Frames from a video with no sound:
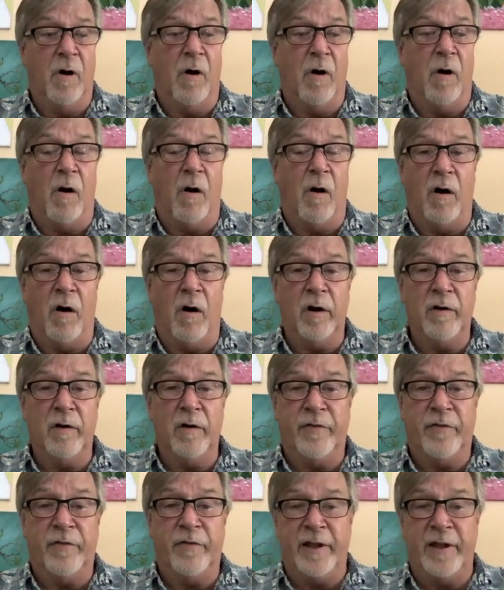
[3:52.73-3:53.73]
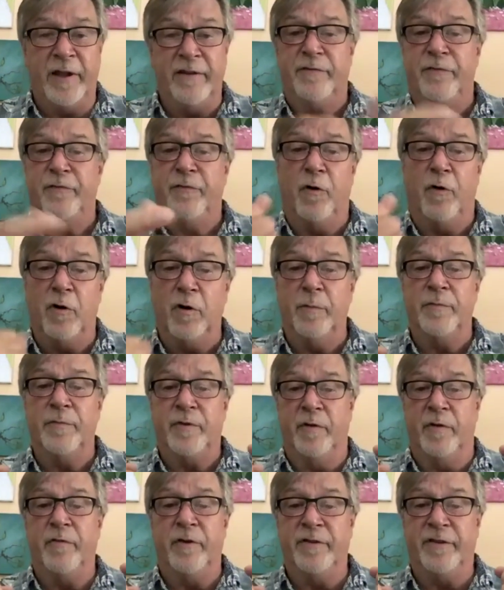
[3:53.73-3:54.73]
All of these forms
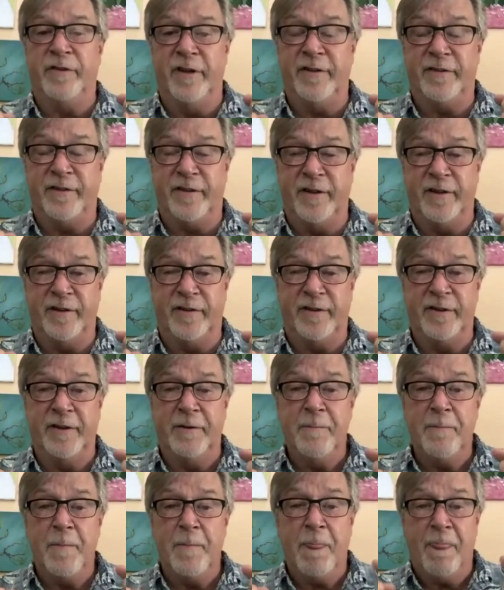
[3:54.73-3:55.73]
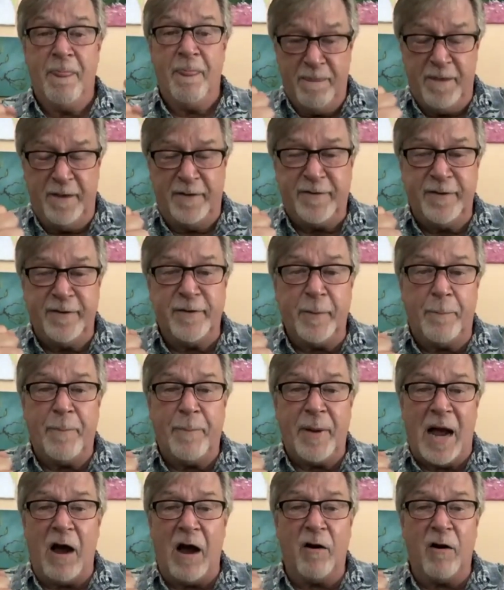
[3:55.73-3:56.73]
of resistance. This is a
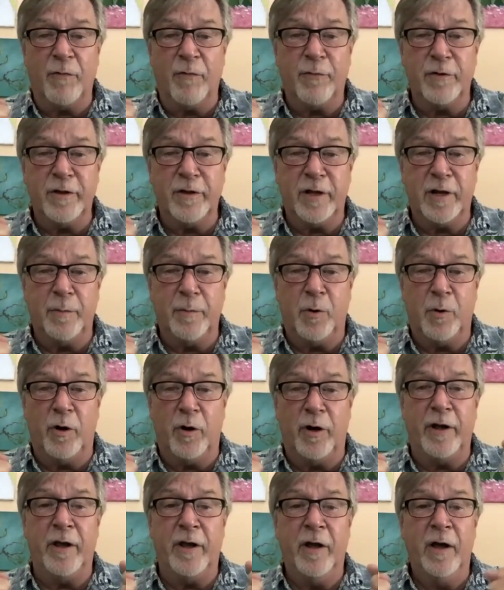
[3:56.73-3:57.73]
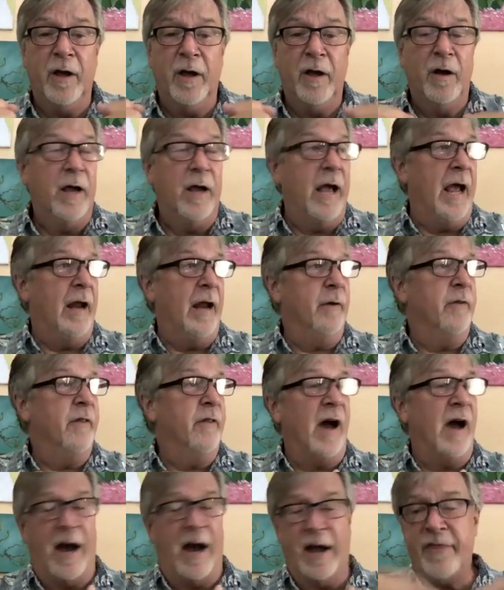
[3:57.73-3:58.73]
powerful little boy, and
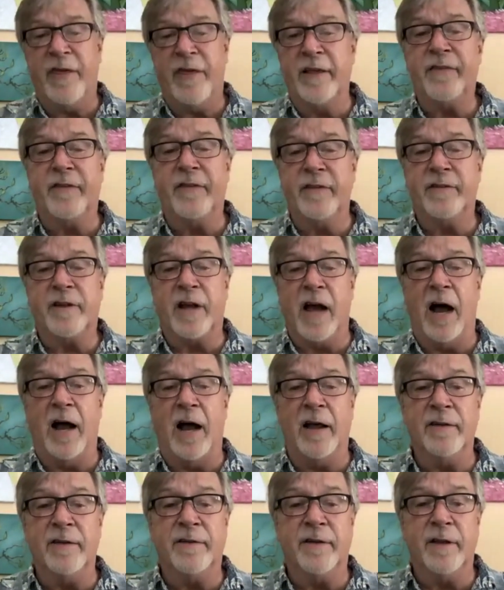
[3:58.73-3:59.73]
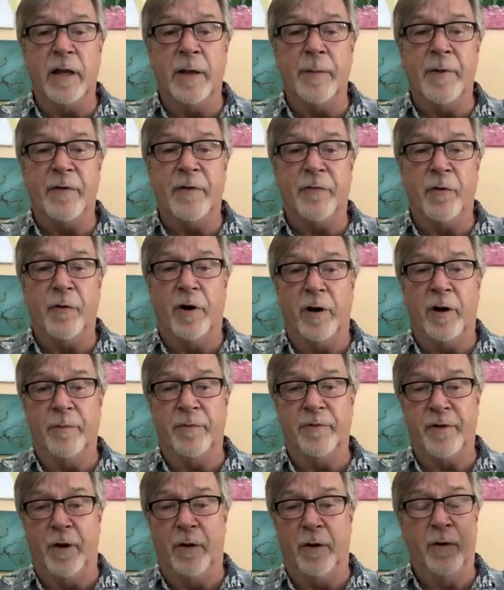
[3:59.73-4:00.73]
I think the sky is the limit for
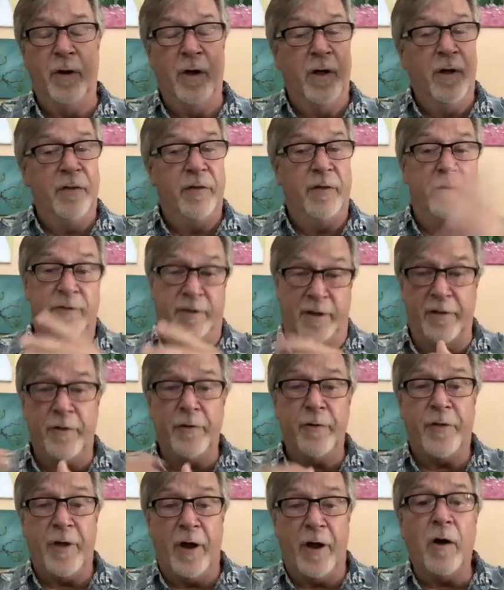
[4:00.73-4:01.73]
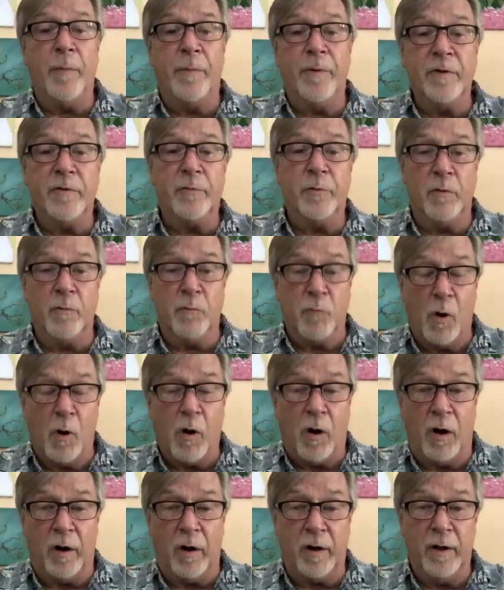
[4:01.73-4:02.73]
So those other therapists were
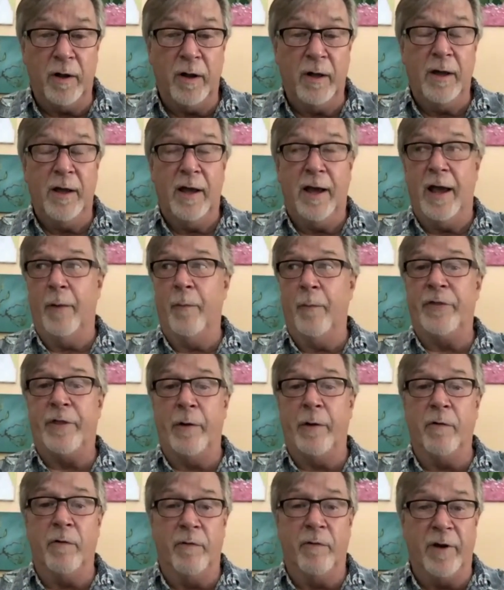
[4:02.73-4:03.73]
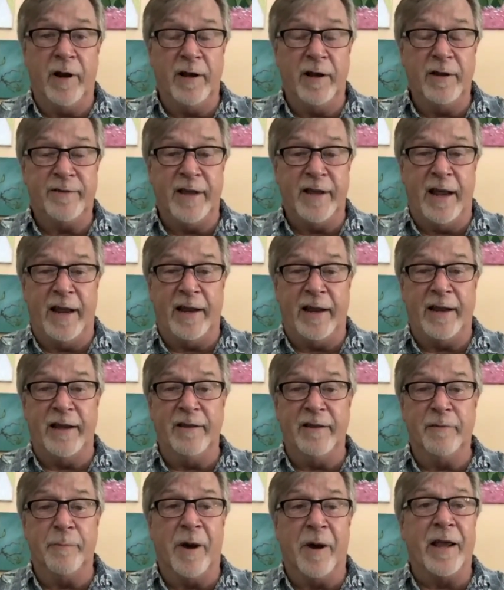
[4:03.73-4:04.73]
wrong, and what they were really saying
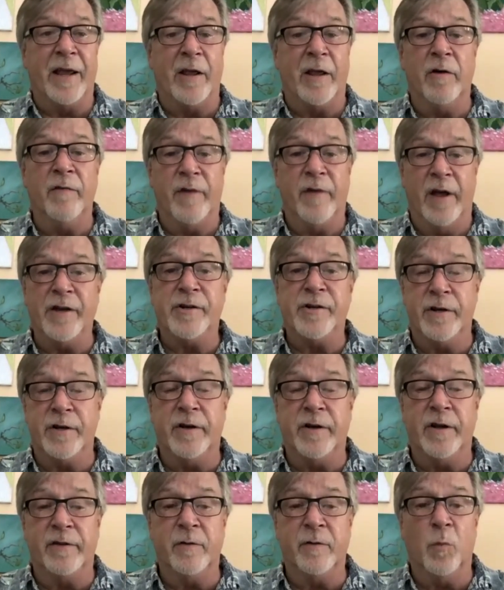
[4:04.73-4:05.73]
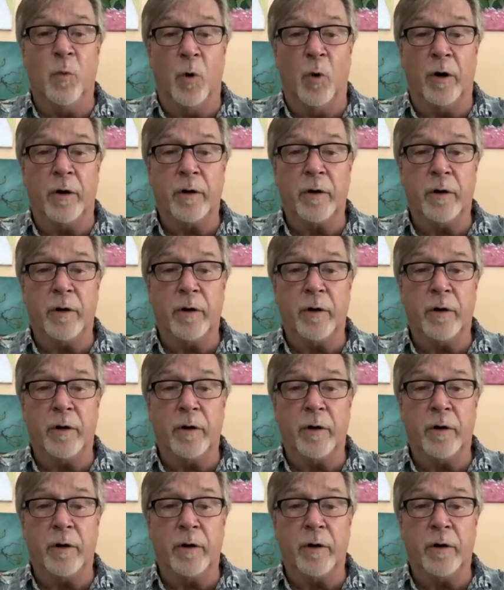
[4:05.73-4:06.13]
is my intervention doesn't work.